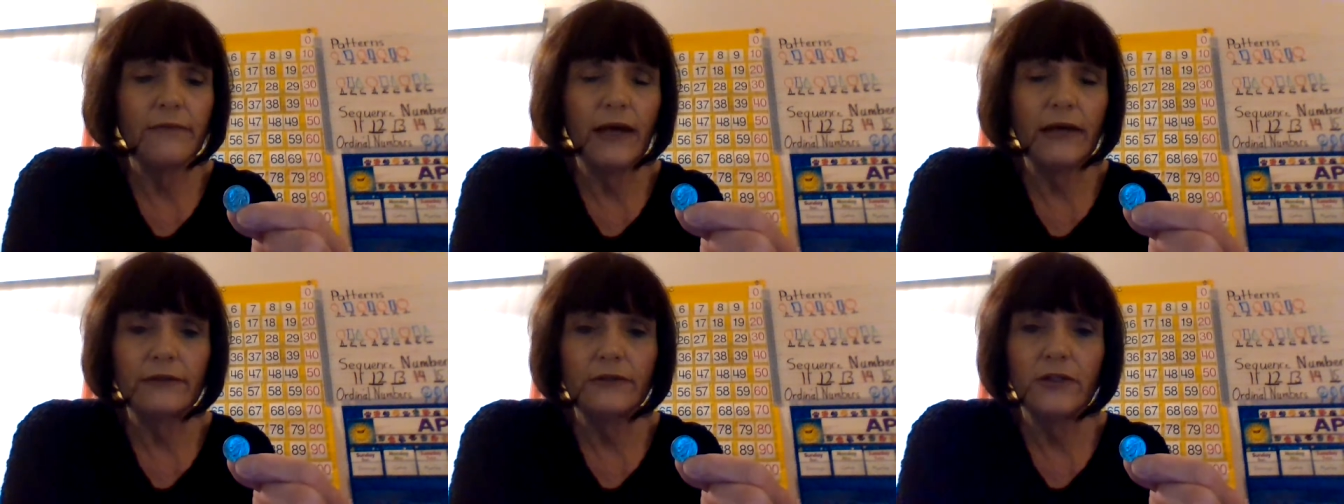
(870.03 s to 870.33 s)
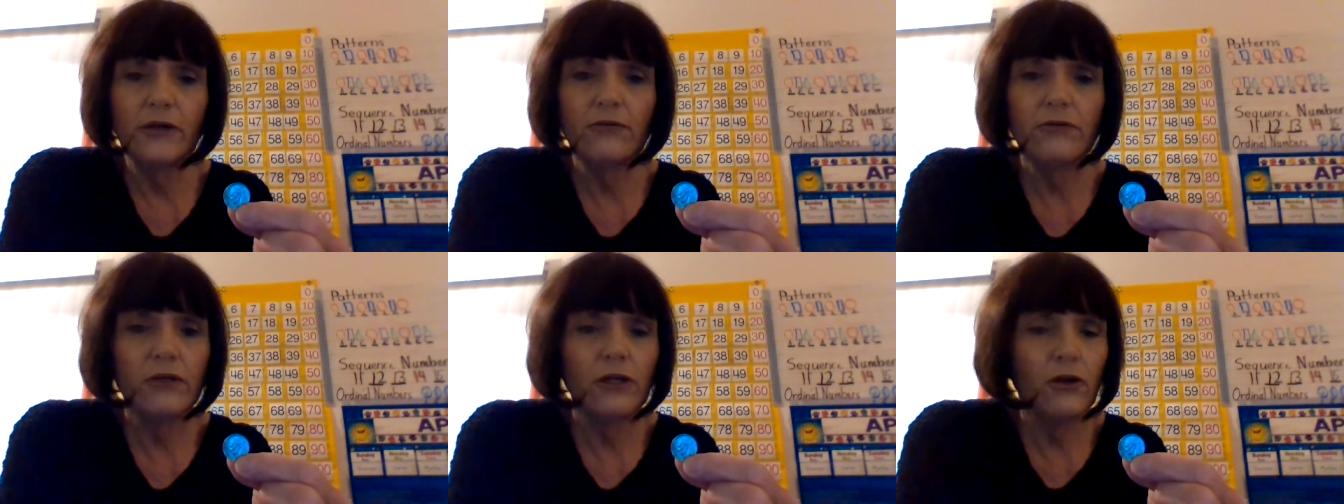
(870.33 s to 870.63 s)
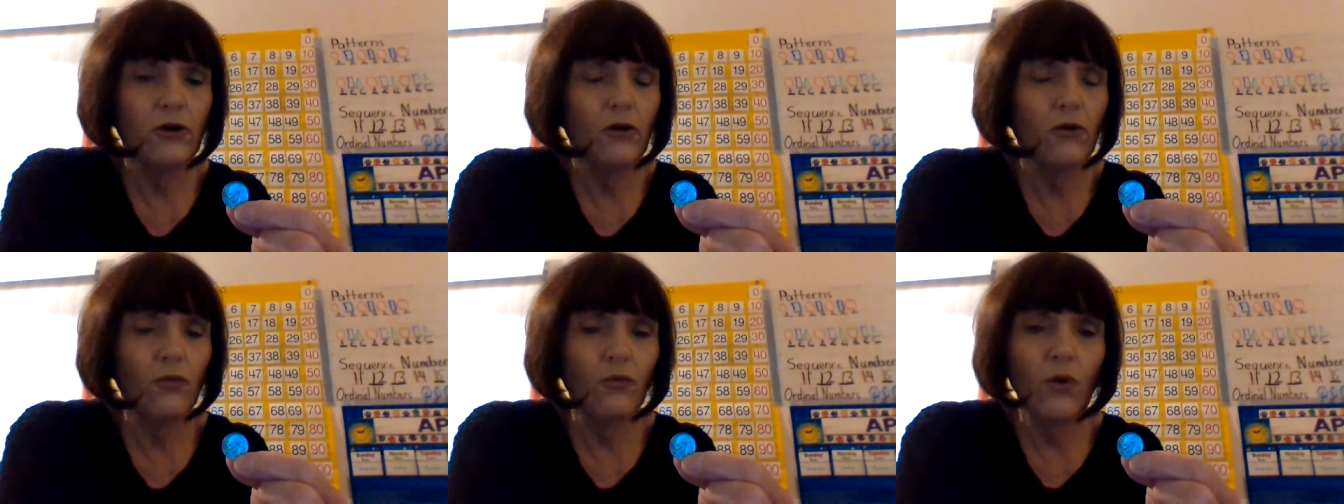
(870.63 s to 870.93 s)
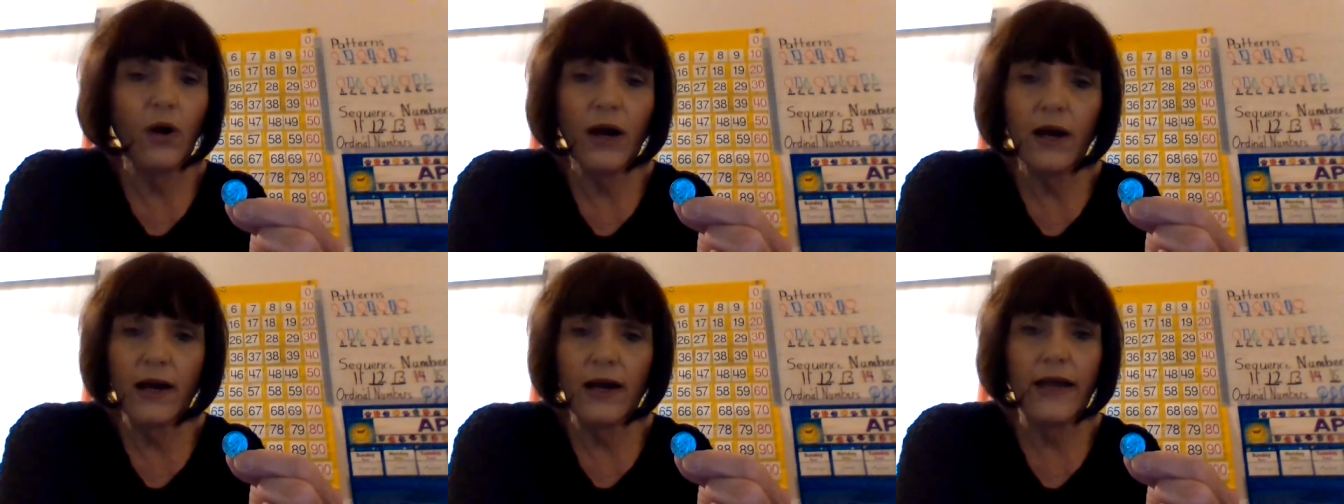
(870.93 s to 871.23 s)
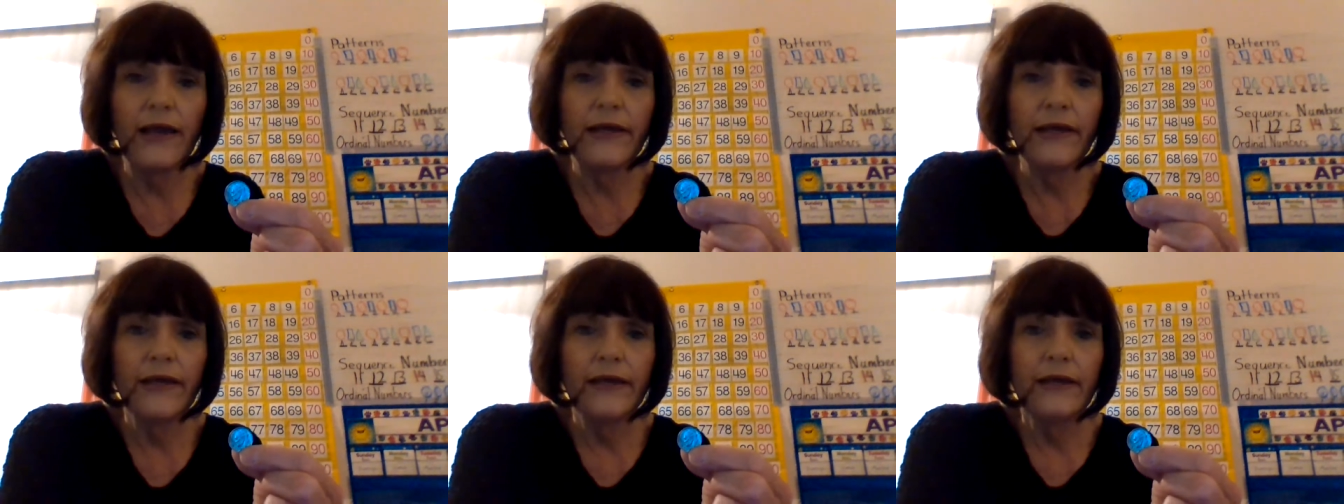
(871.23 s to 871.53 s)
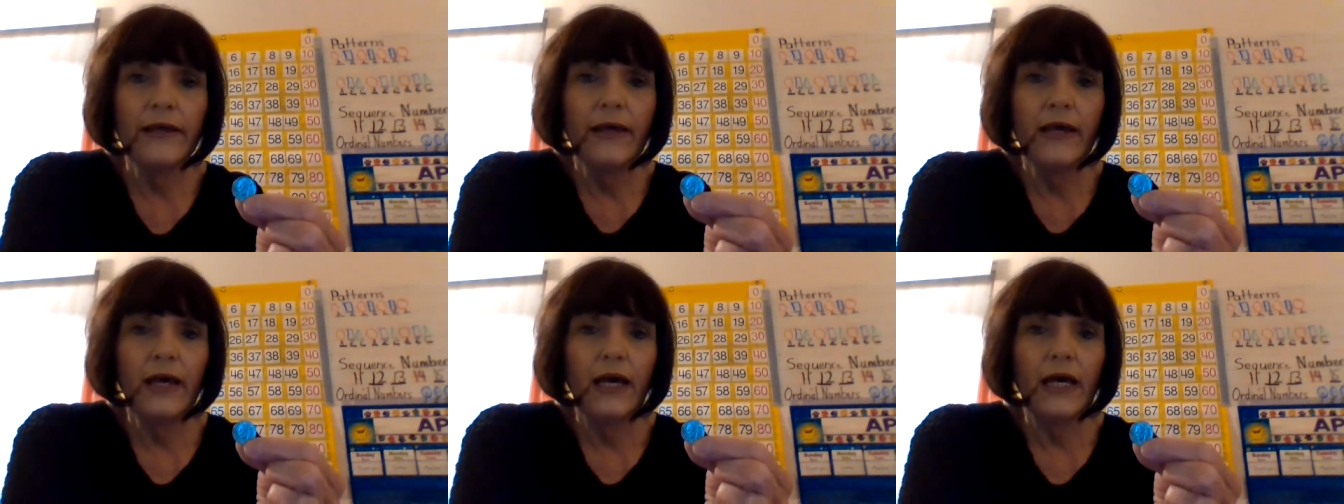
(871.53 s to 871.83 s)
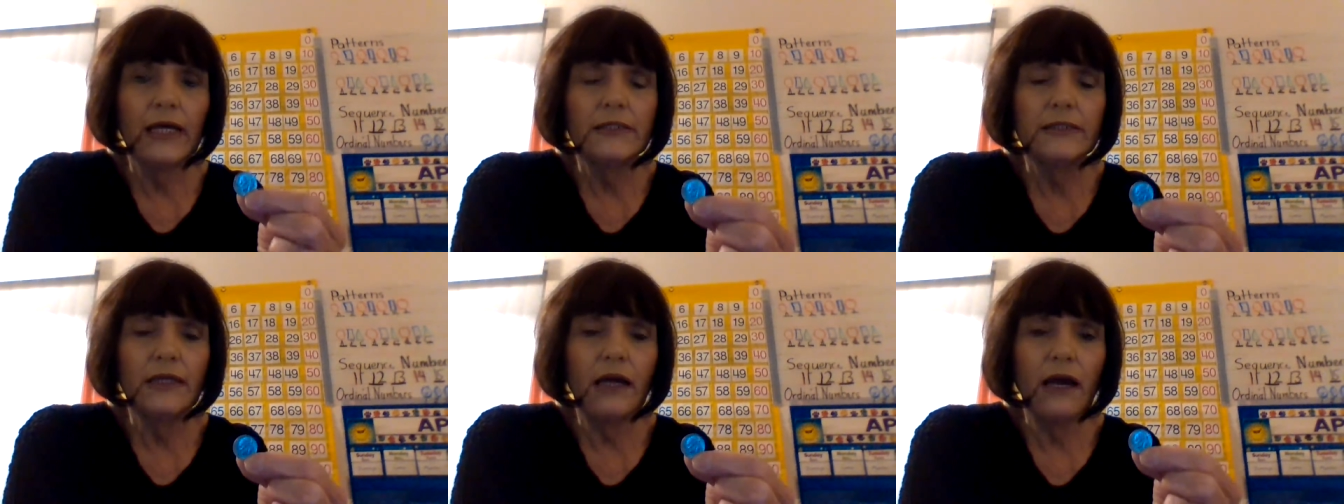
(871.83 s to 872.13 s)
I don't know why
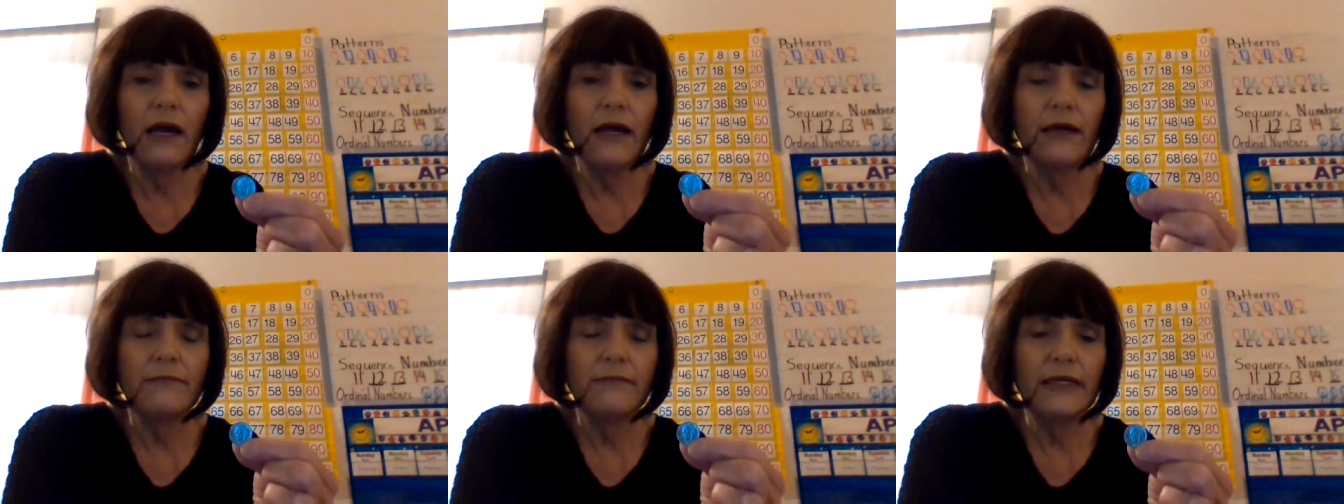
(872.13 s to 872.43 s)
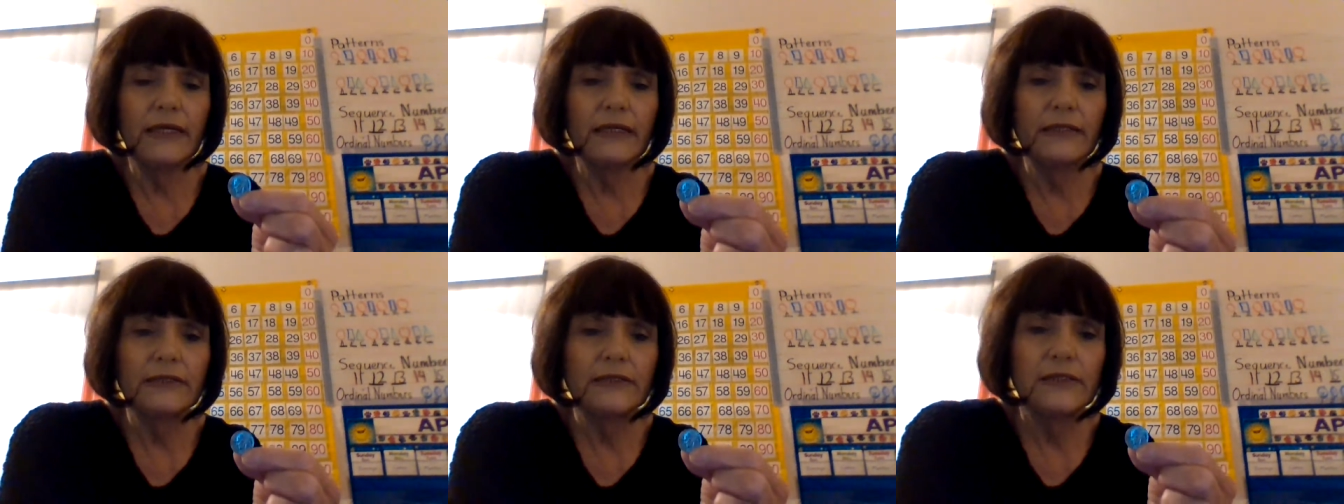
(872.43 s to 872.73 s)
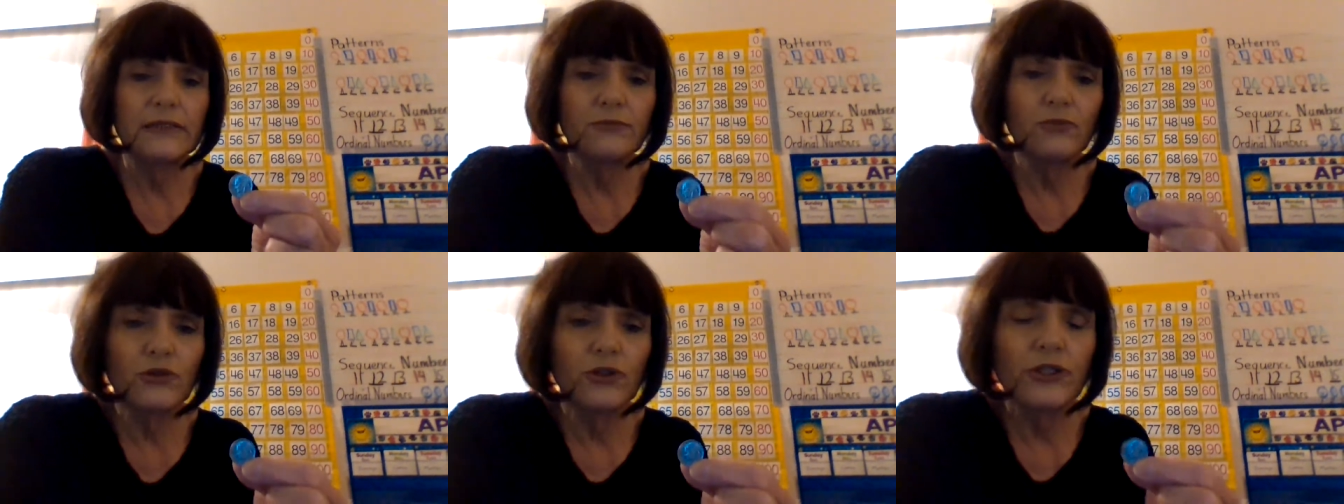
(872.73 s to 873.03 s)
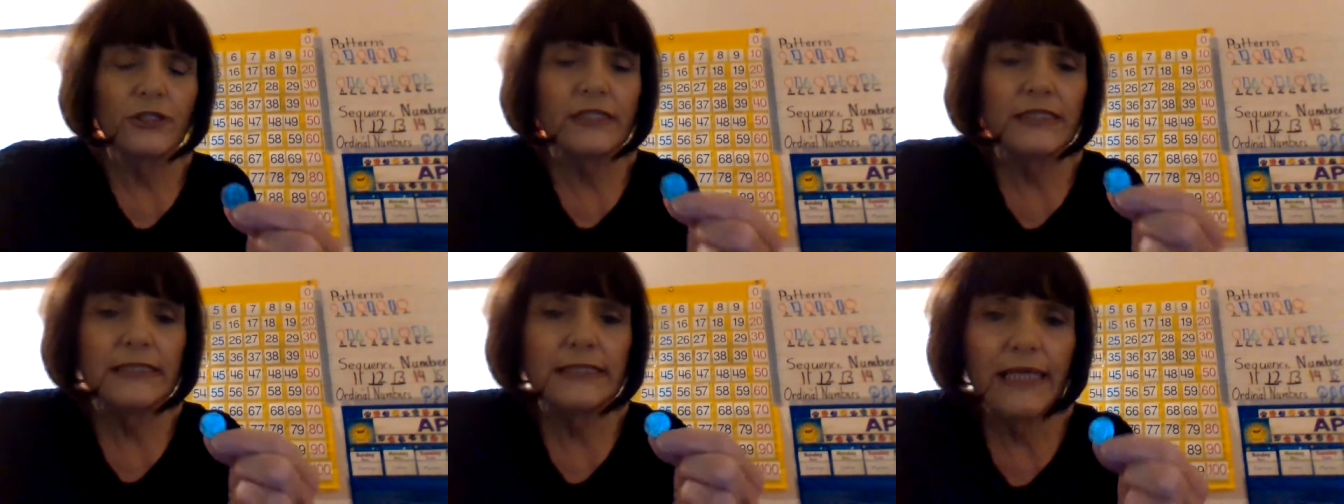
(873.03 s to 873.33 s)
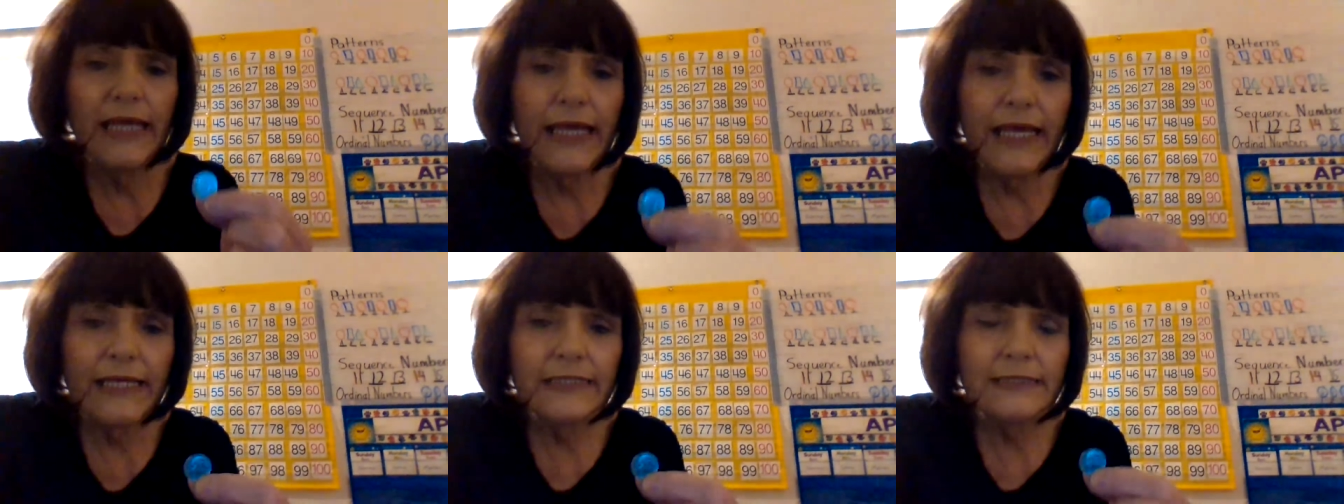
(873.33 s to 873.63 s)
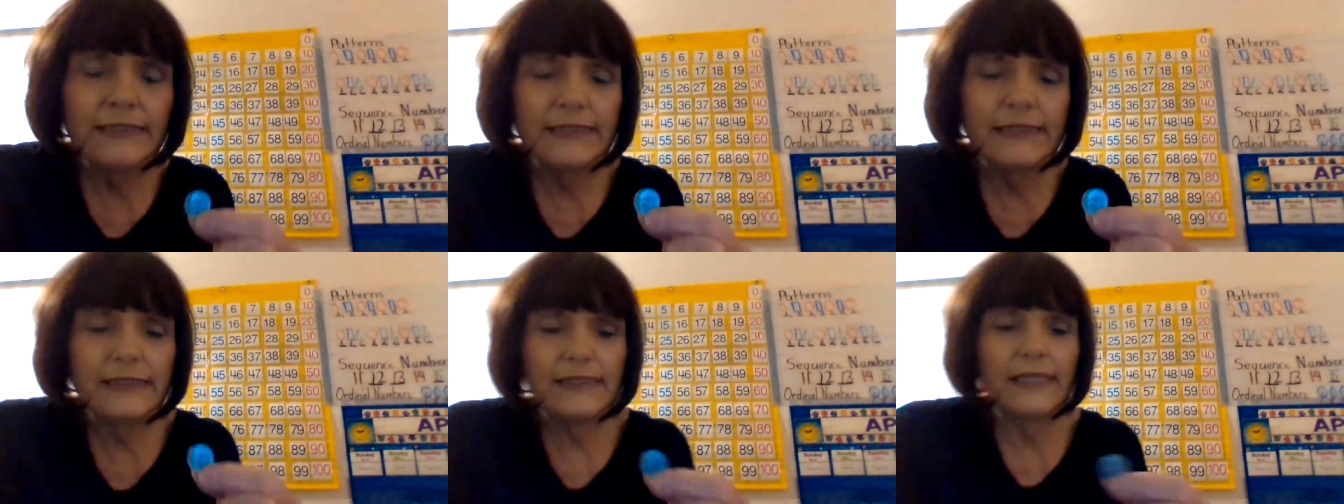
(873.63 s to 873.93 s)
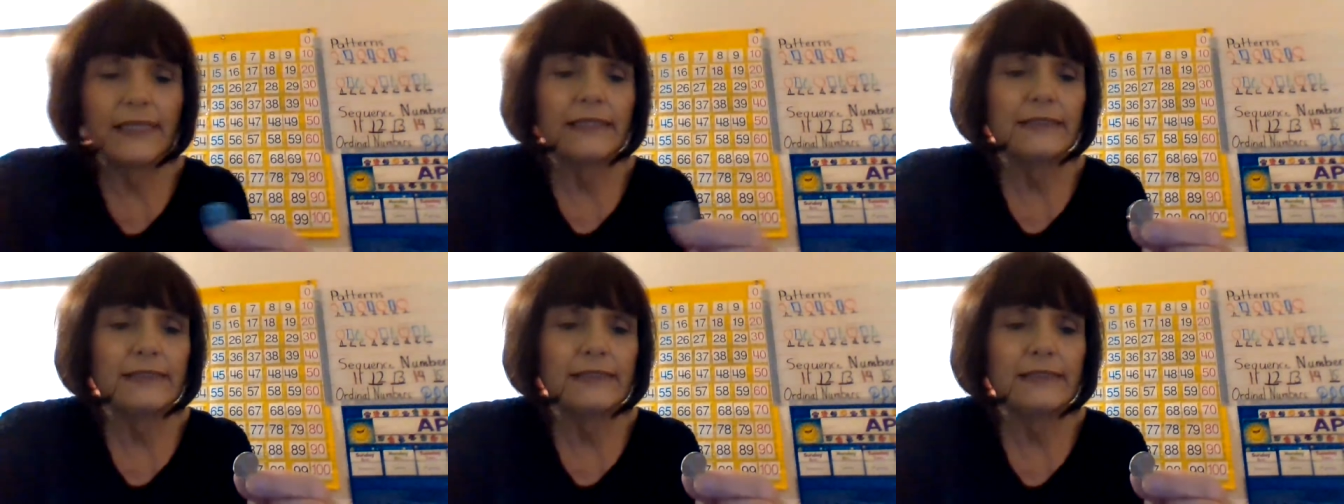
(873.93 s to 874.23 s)
a dime is worth 10
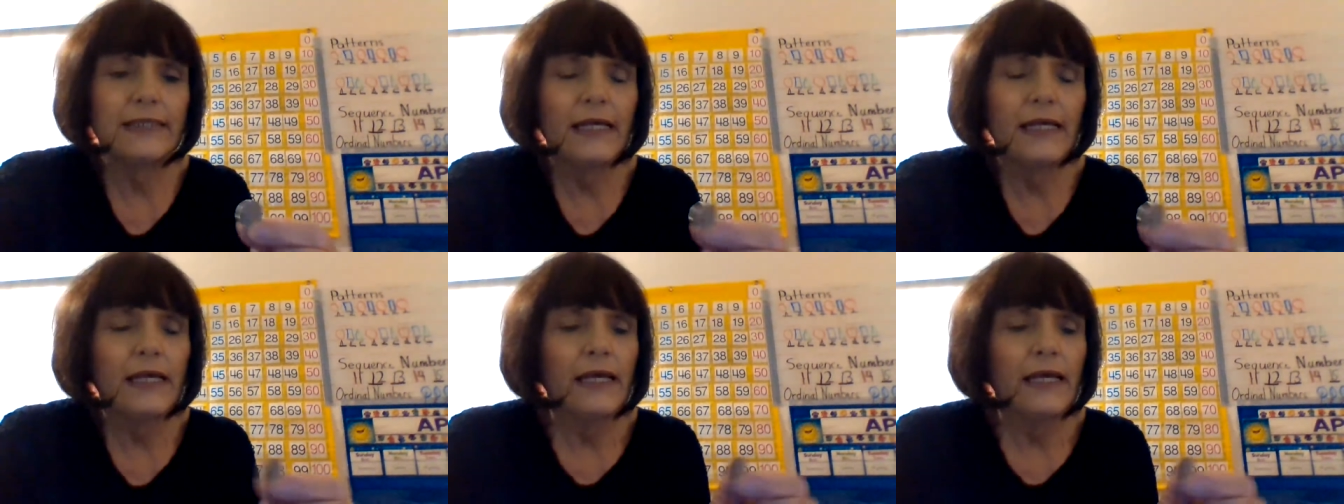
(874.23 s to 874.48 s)
cents.